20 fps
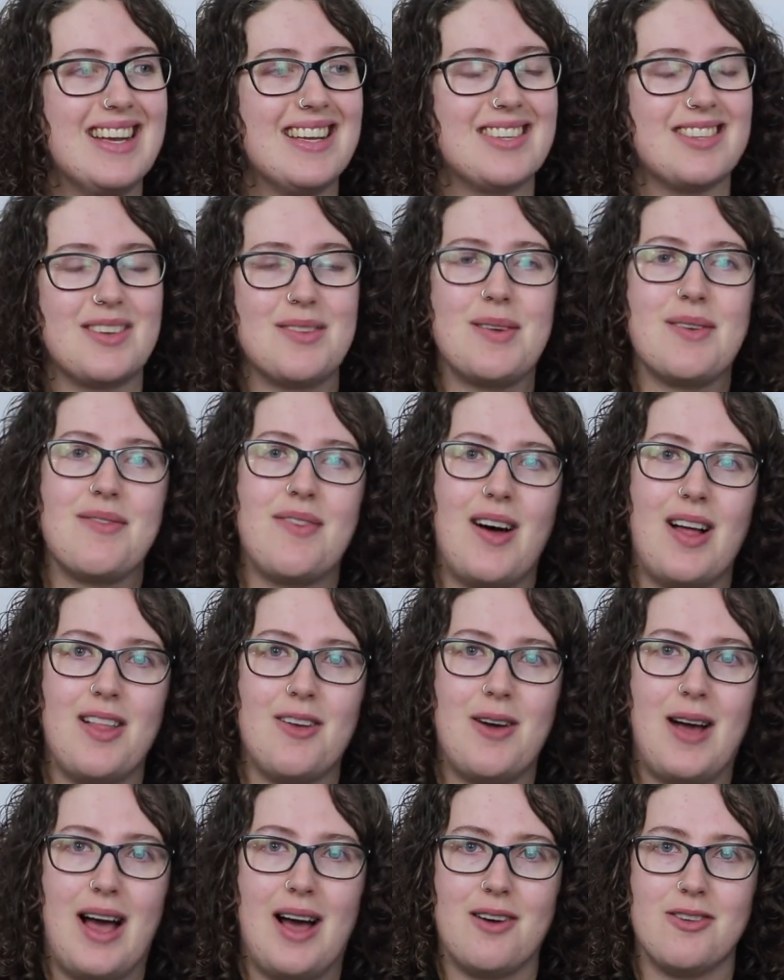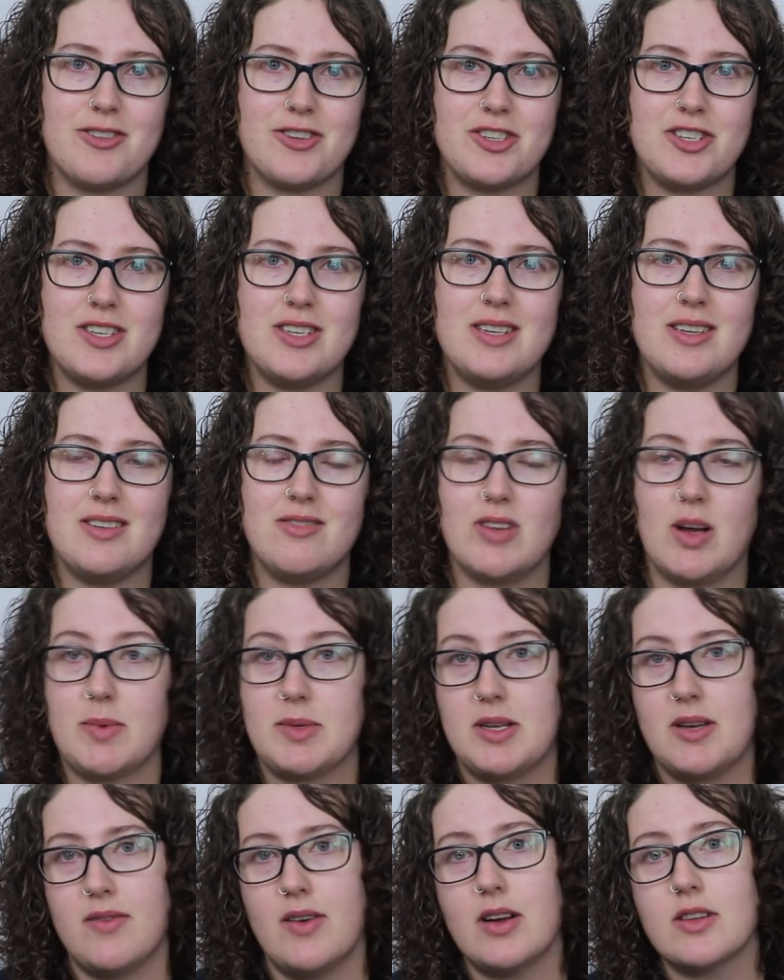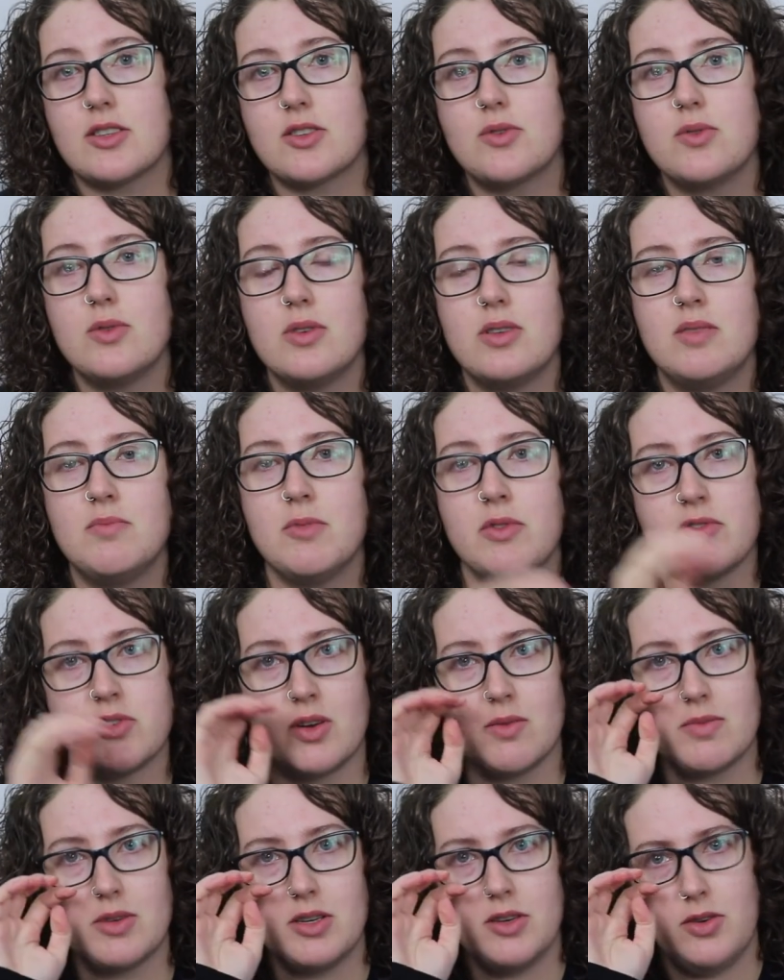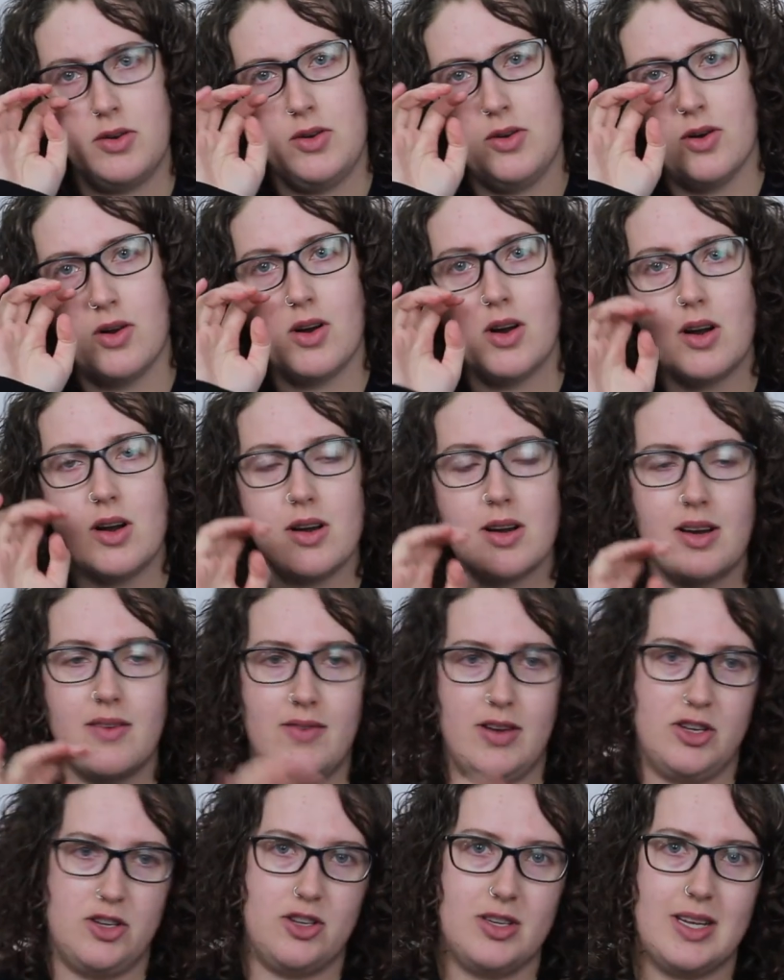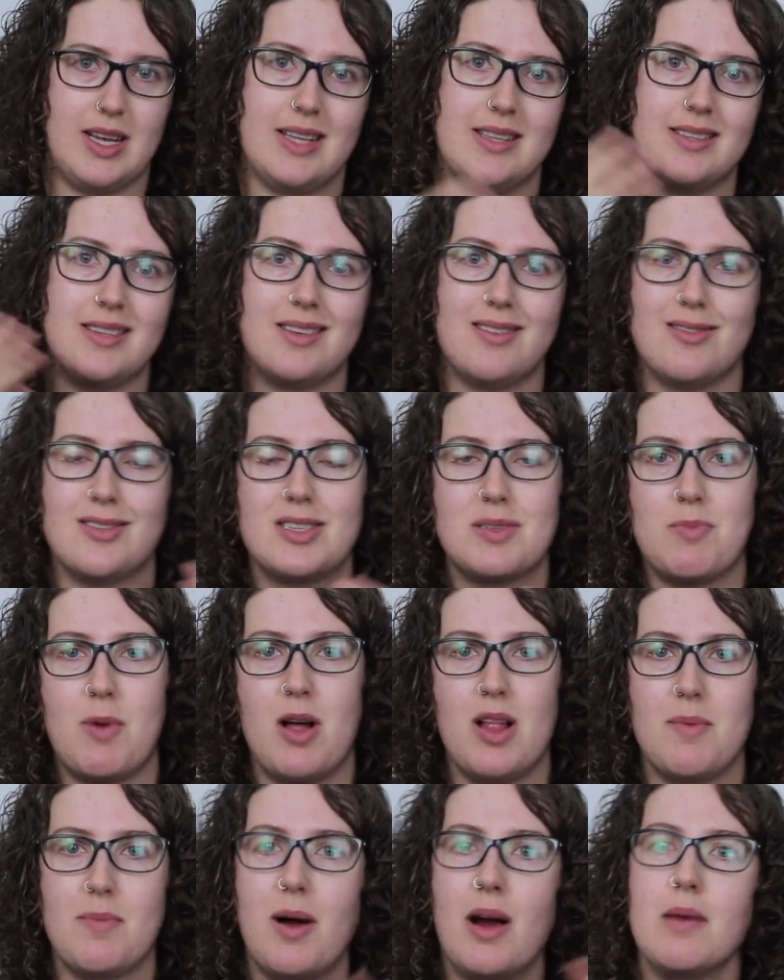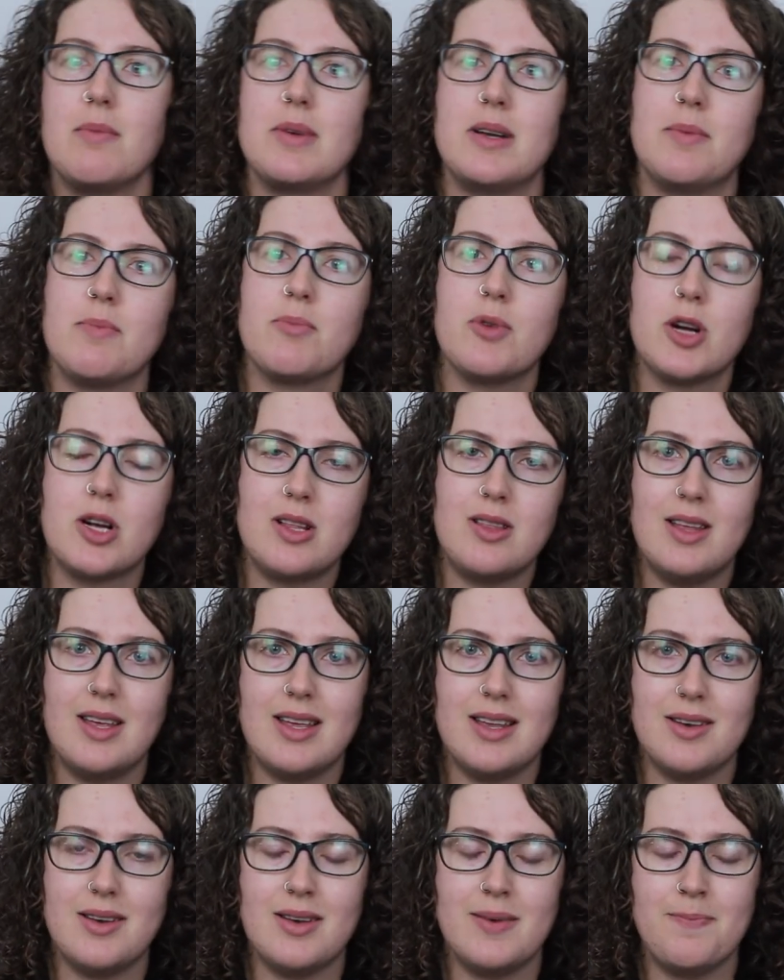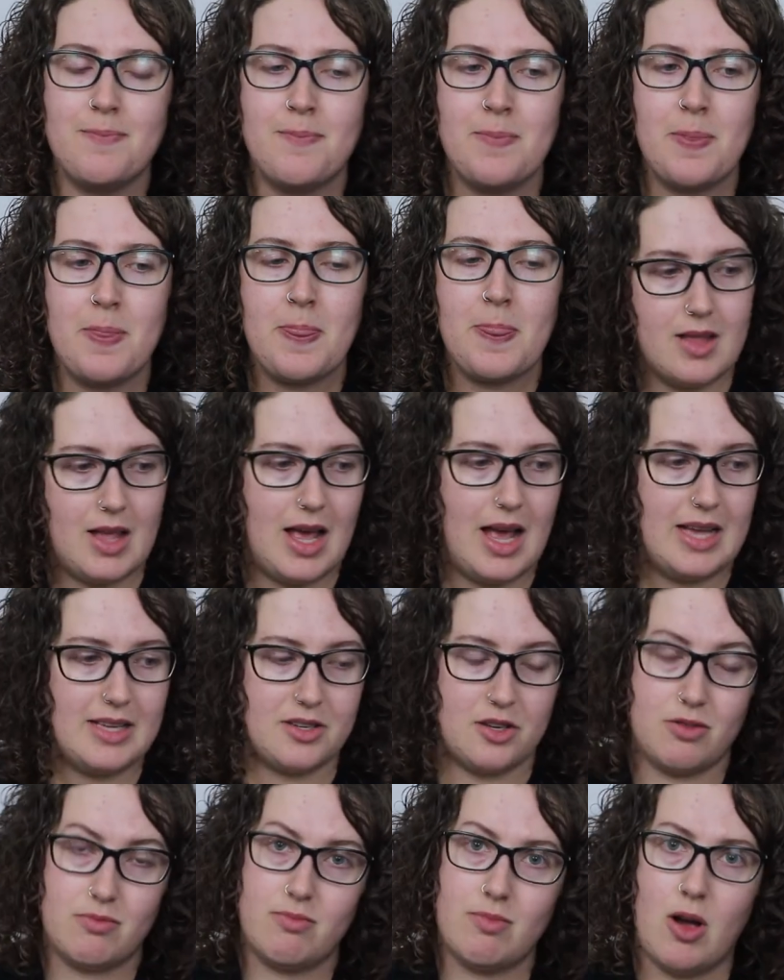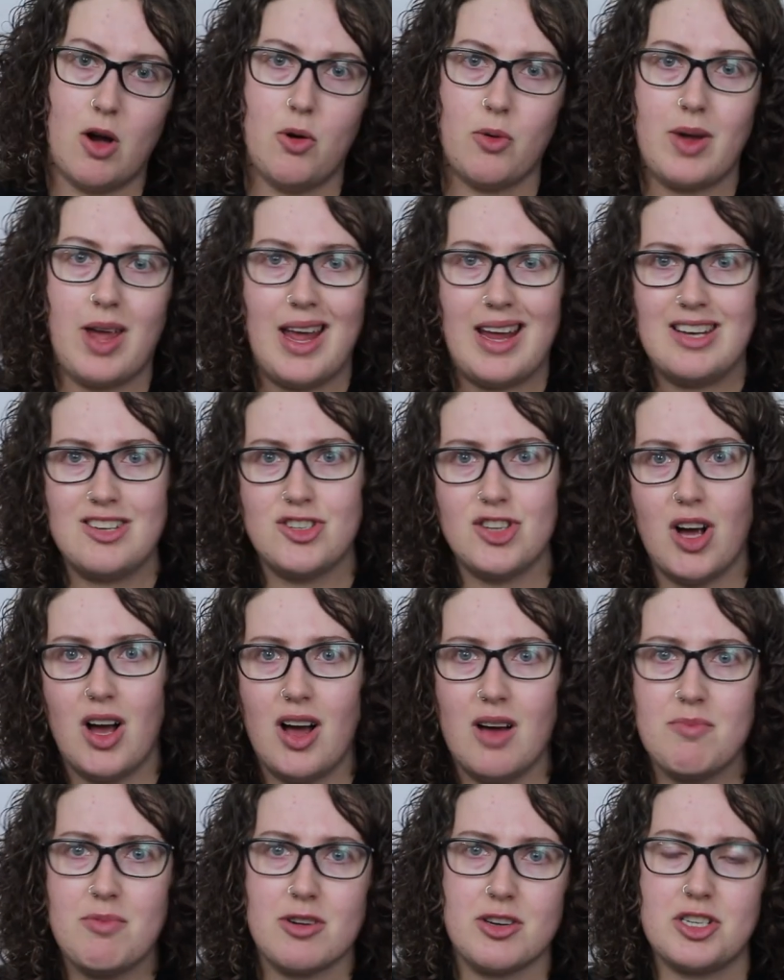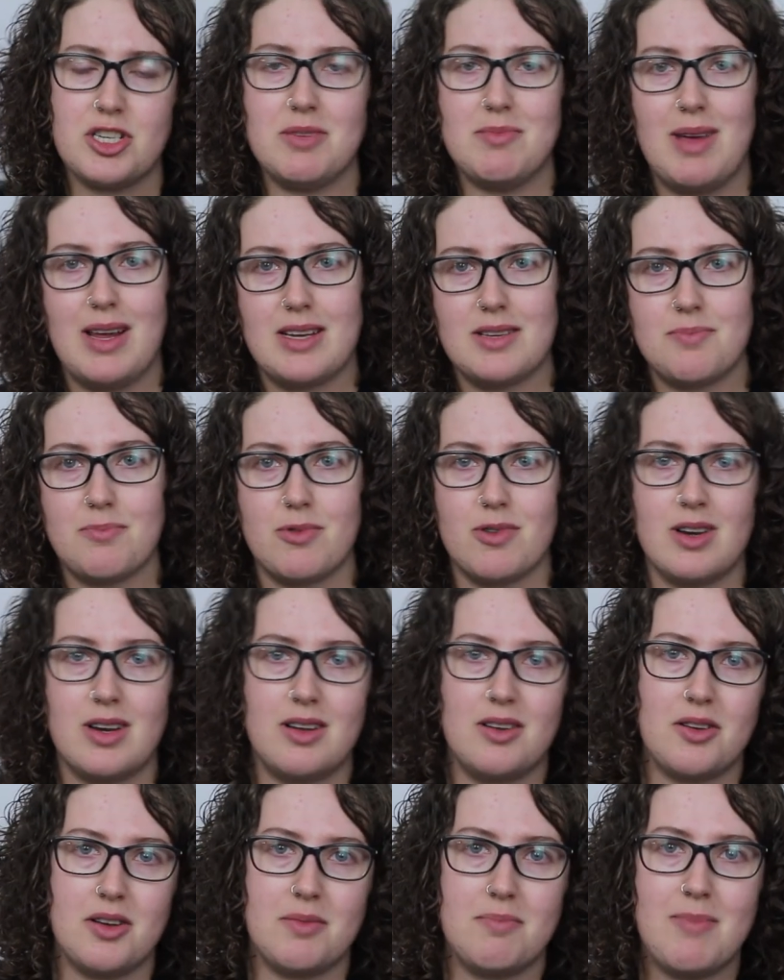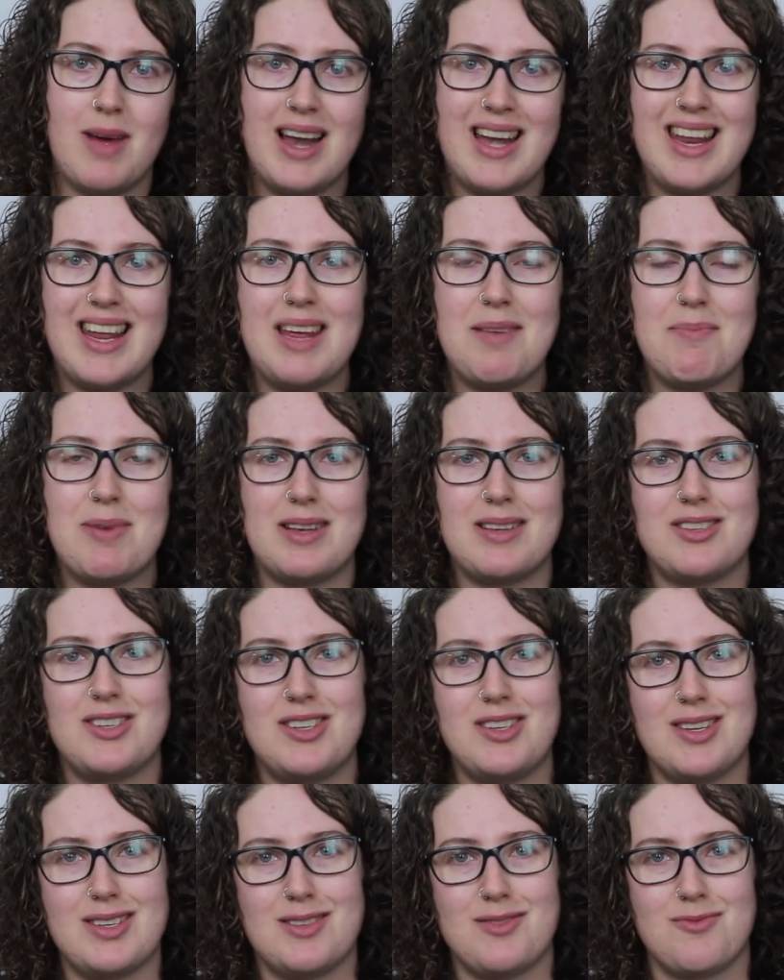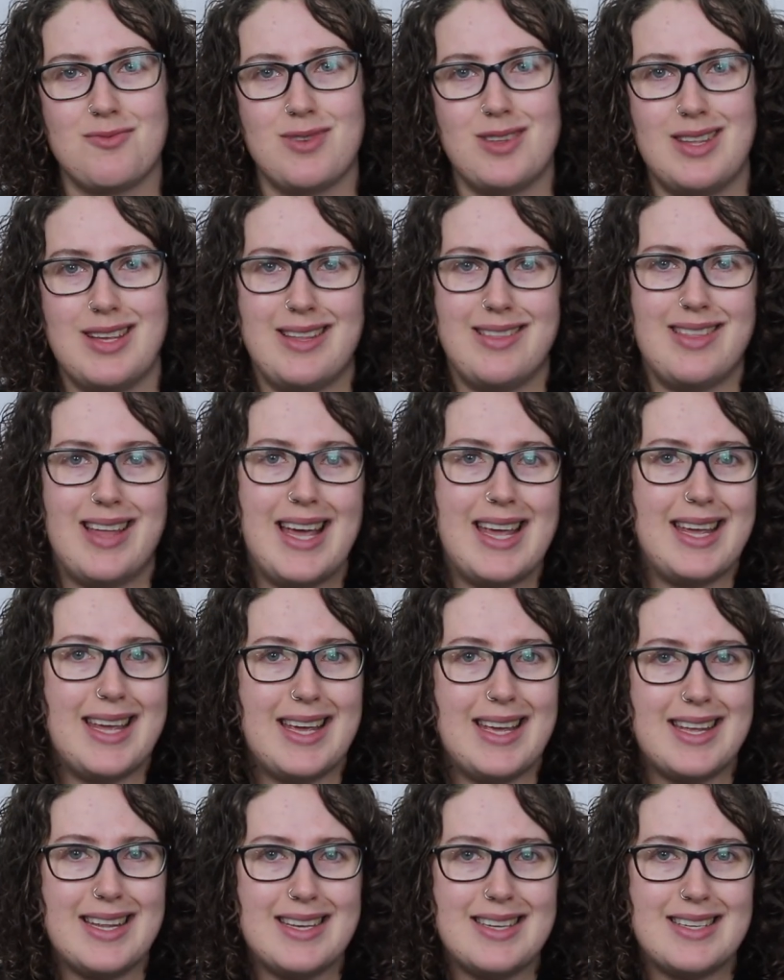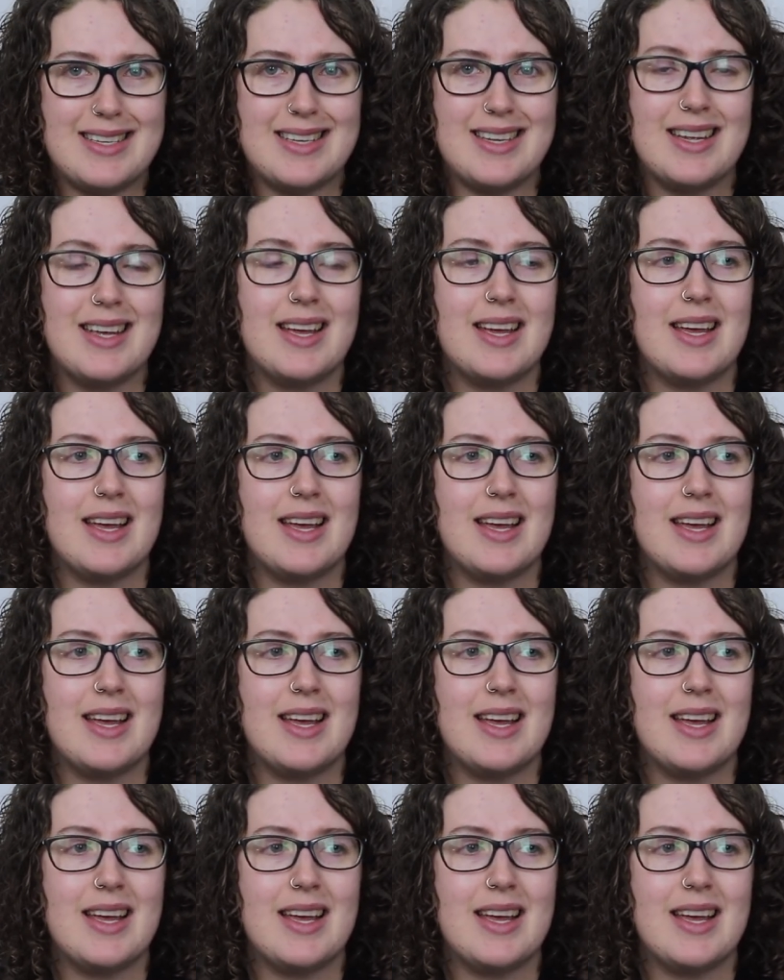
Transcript: So we follow how she drops out of art school, moves home to New York, eventually gets, you know, a small apartment in Brooklyn, has an okay job where she makes pretty good money, but she doesn't really like it.